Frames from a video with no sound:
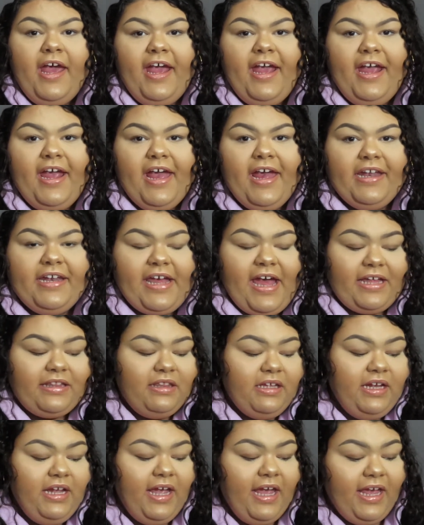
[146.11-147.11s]
And at
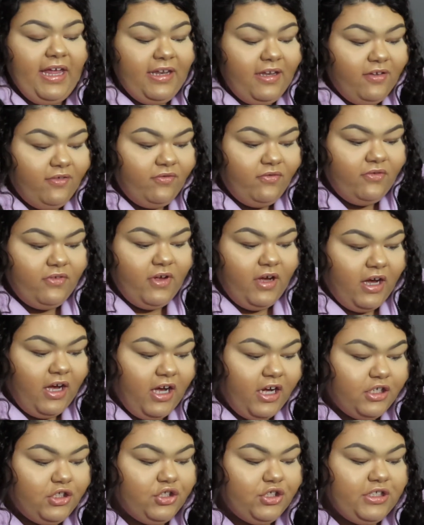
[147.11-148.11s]
the end of
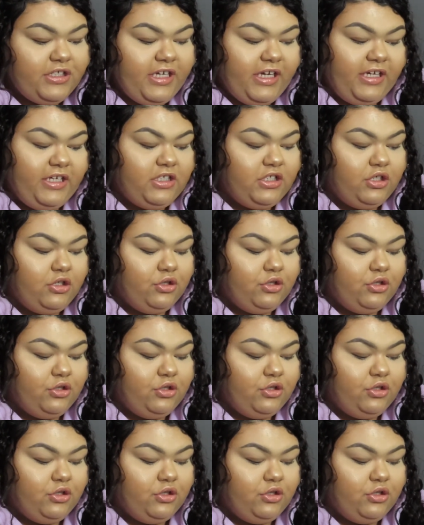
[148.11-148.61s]
100 days,